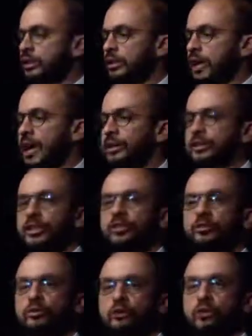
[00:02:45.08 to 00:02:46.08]

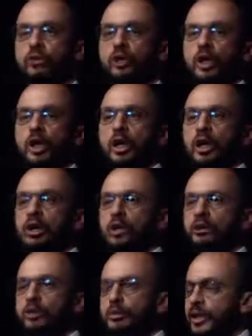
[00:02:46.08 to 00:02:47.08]
asking to
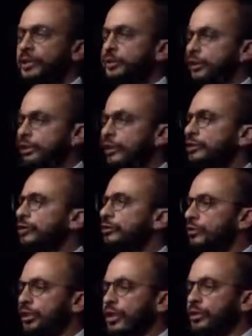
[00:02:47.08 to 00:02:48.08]
reply to a set
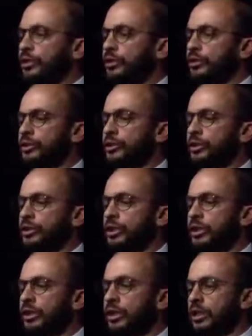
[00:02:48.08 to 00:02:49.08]
of questions,
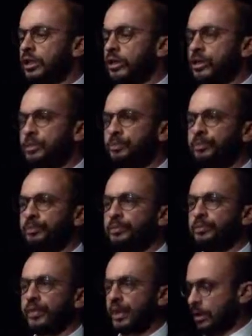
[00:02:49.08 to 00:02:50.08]

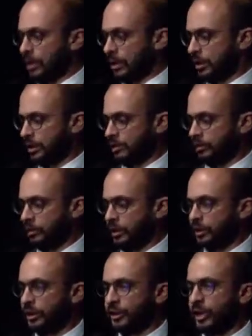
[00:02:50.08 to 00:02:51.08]
in
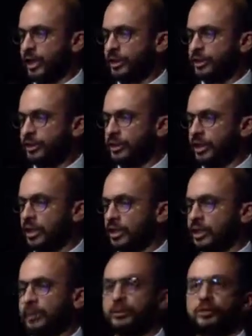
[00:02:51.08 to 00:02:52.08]
this case
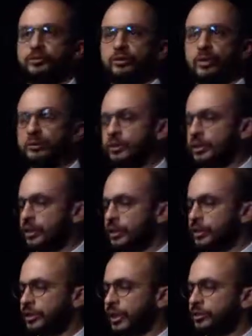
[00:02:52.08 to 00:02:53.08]
adapted from the
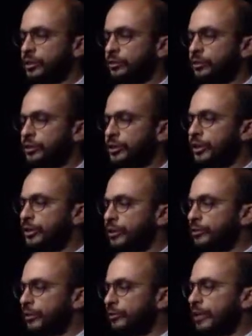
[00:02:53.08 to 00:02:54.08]
standard for
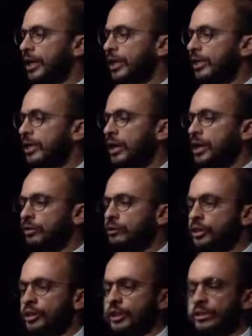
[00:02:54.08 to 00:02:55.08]
system of care
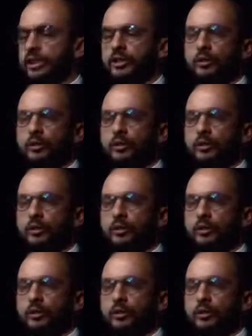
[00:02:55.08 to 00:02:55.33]
for children and